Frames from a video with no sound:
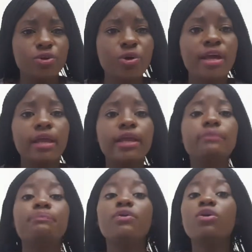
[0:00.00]
you,
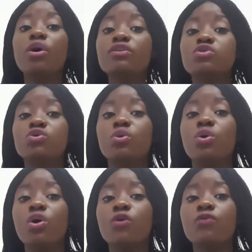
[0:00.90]
it blocks you
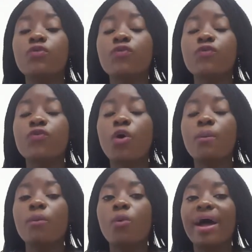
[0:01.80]

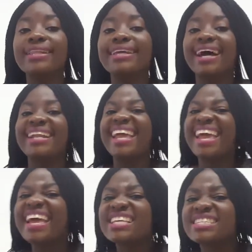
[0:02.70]
from what God
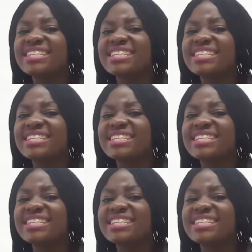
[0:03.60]
has